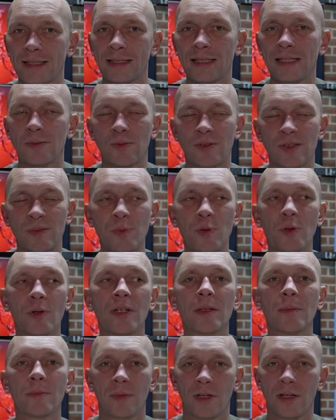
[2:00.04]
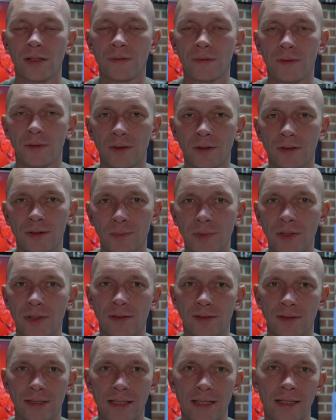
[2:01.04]
and this was purely my fault
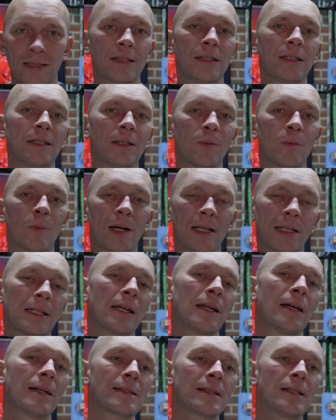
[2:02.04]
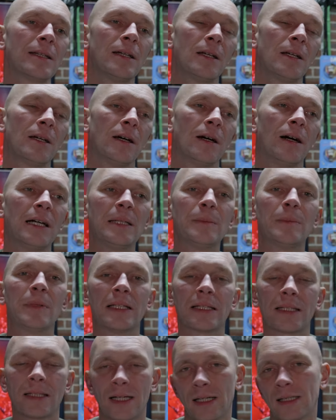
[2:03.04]
because I landed in the wet grass. I
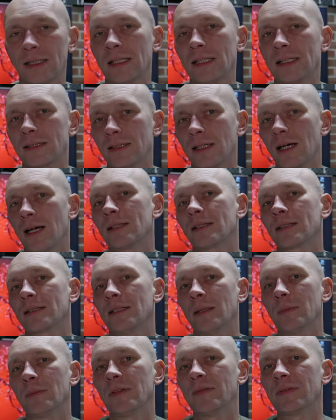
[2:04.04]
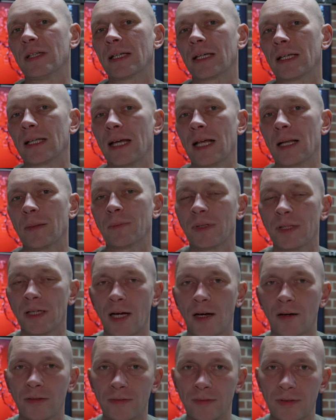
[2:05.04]
emailed Cardix, asked them if they can help me
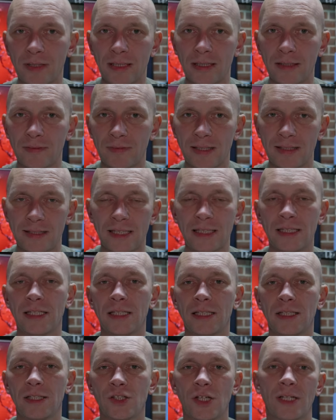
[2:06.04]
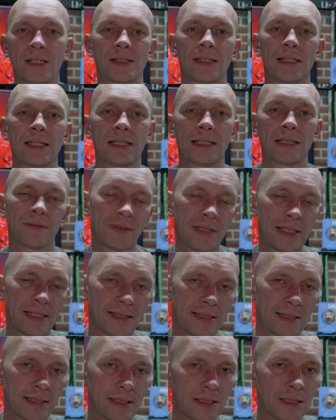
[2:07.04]
out, if there's any chance that they can
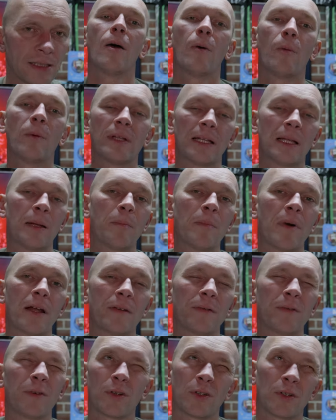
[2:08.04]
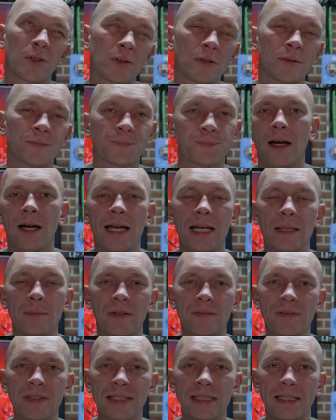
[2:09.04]
fix it. Within a month or two, I had
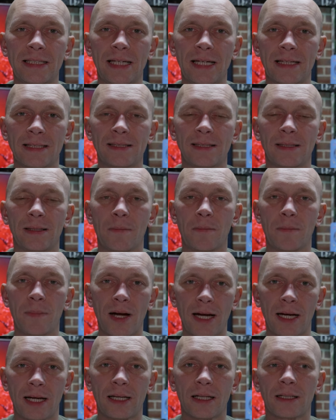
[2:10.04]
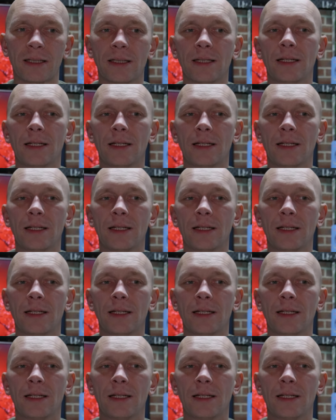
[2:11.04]
my VTX back